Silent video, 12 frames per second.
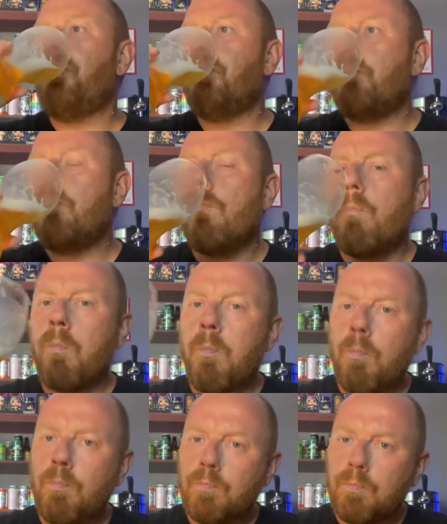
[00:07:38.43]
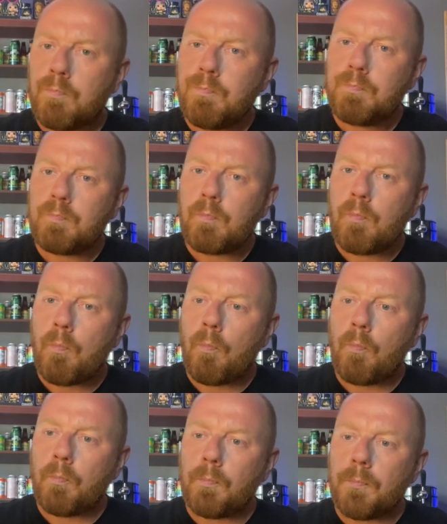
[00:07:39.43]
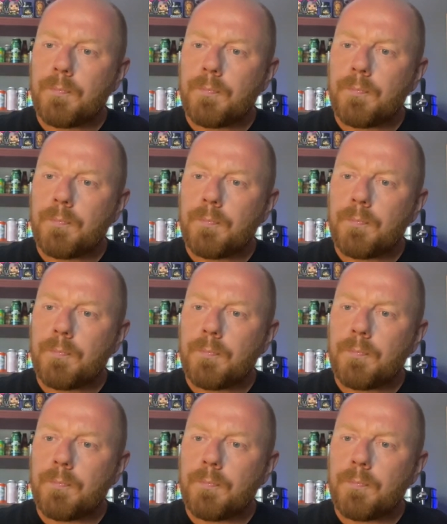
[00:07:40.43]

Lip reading: Nothing is said.